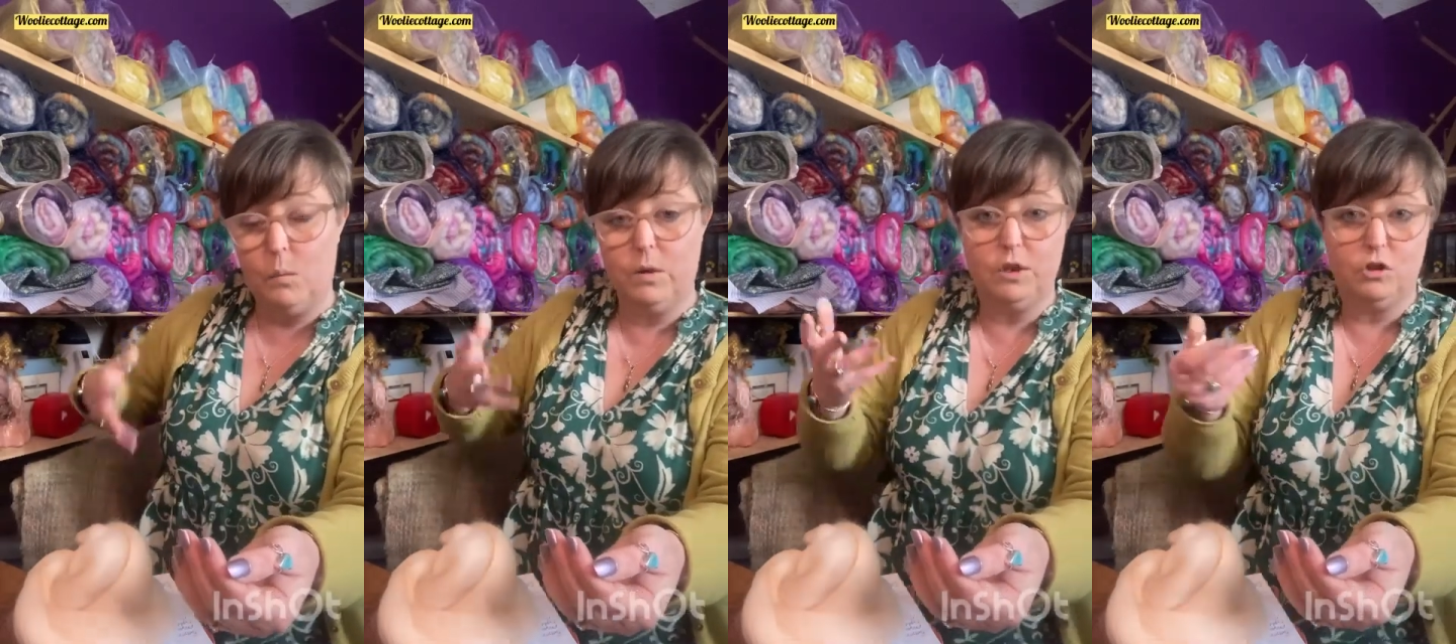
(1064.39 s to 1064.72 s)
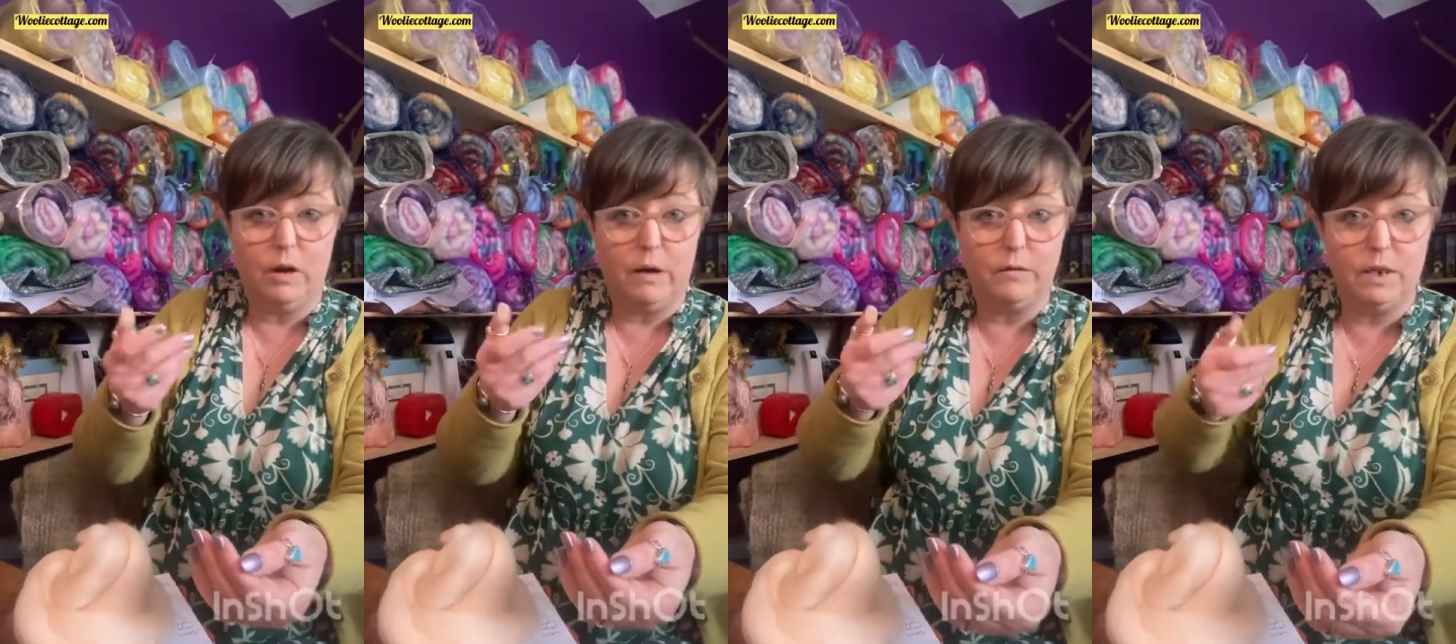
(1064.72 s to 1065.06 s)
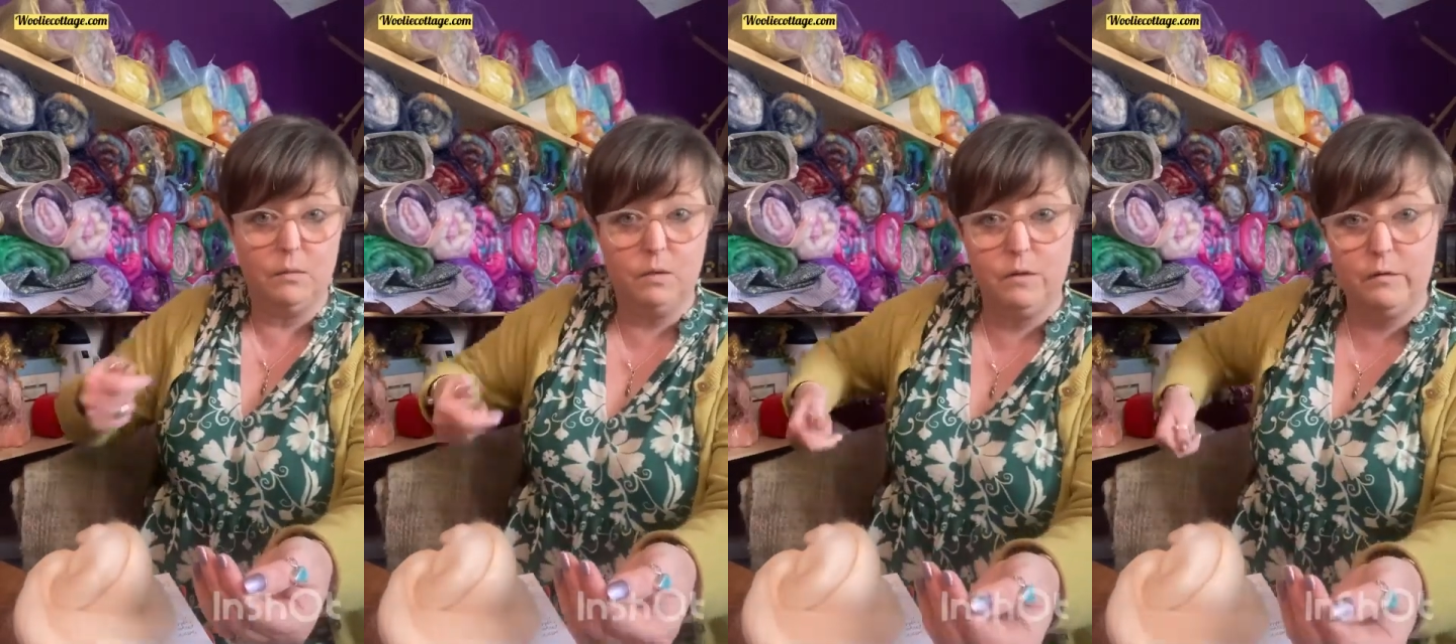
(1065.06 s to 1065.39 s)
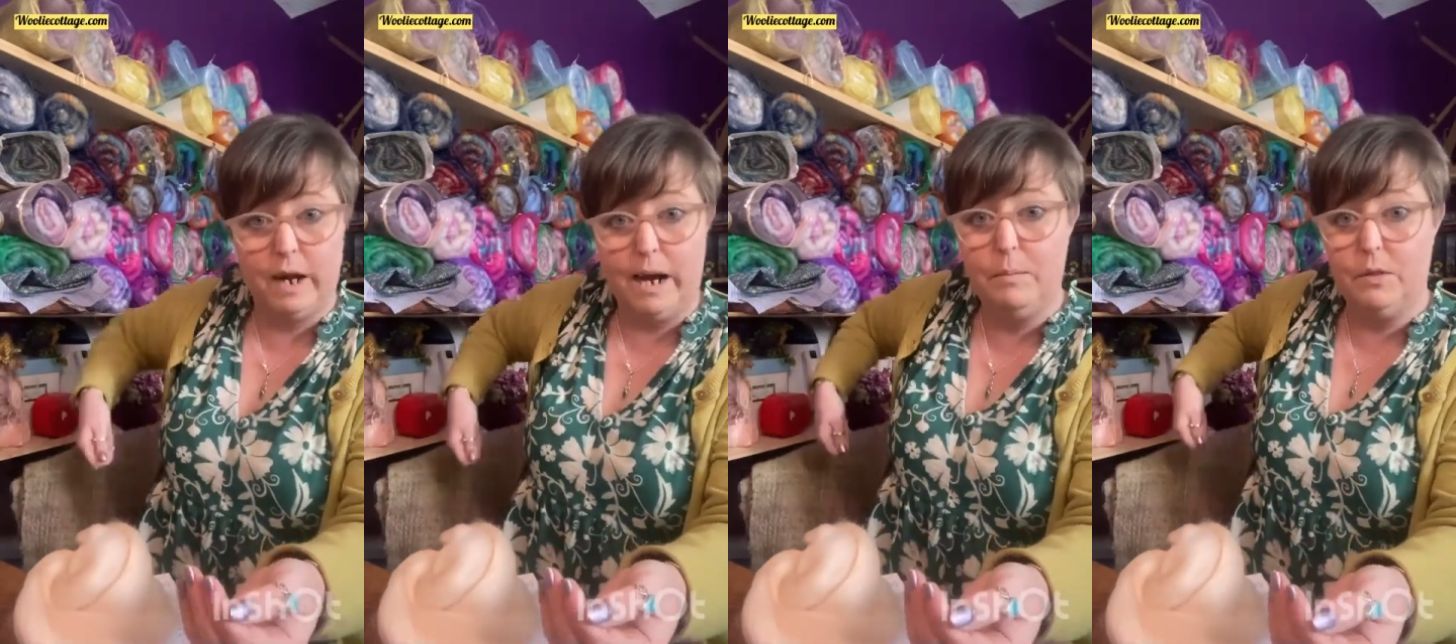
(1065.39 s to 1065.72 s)
with the drafting with the
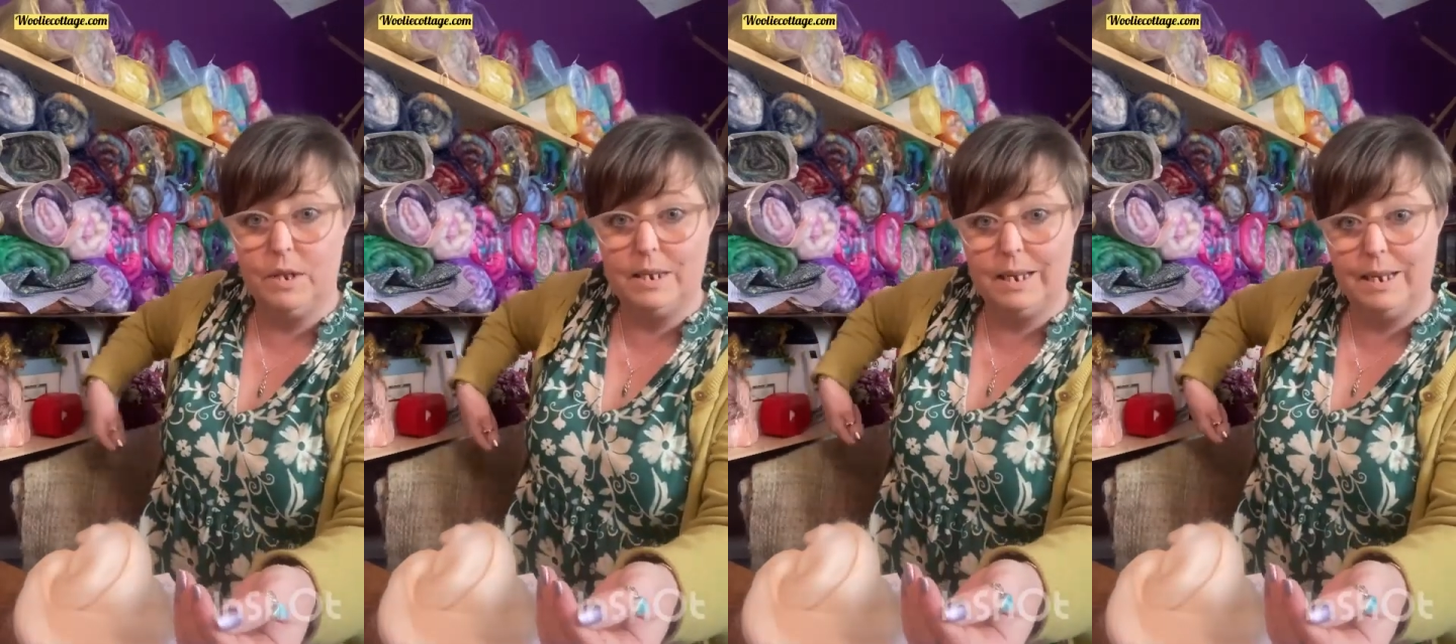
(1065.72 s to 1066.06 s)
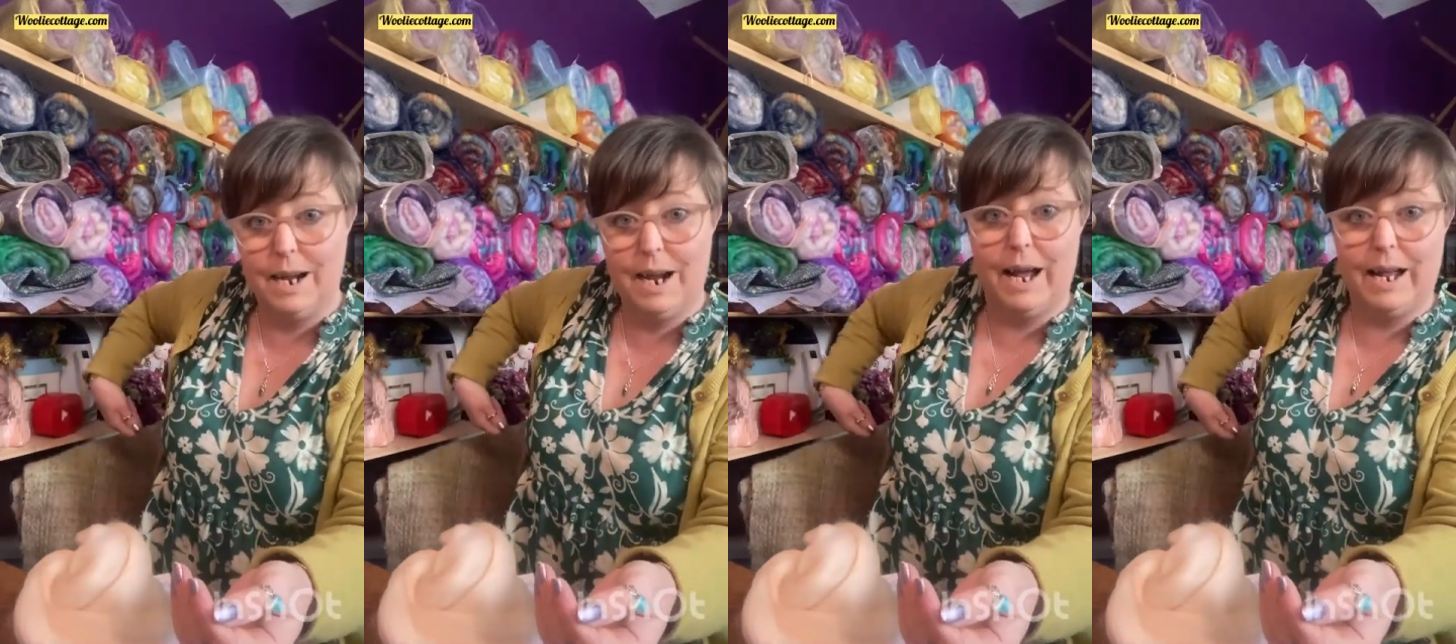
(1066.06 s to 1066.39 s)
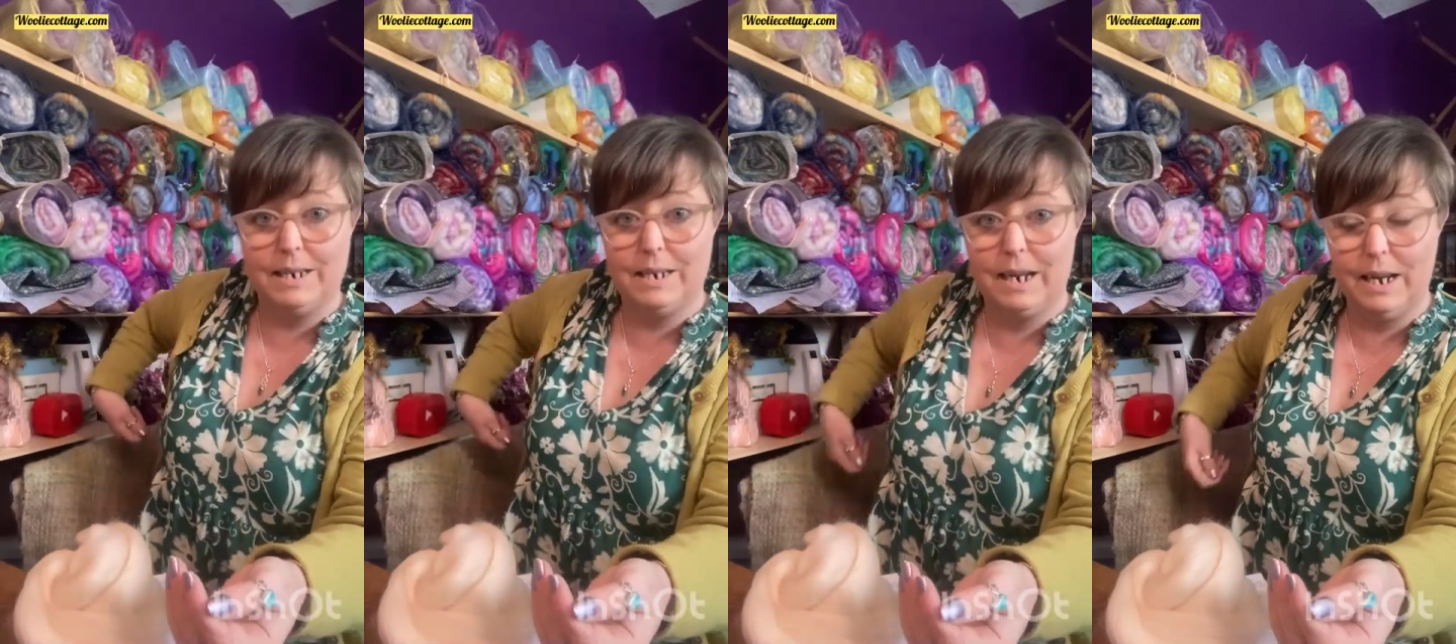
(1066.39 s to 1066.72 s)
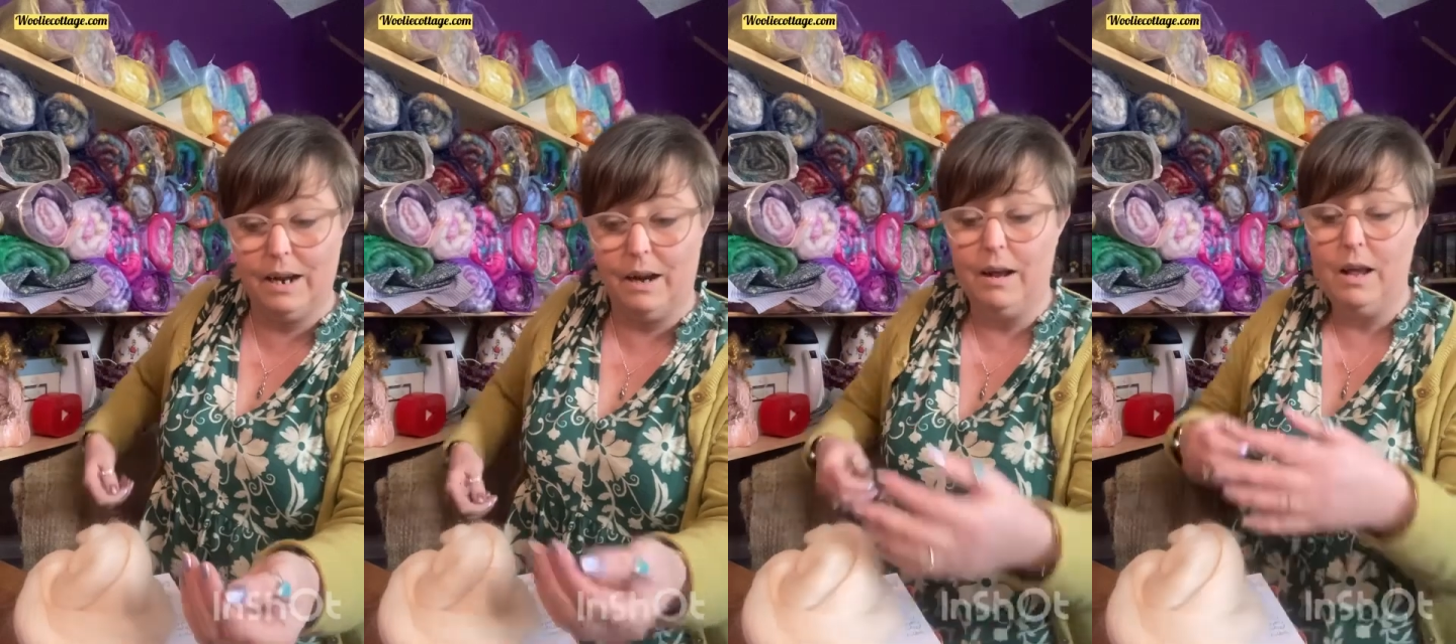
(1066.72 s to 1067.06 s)
fibre that's in your hand here.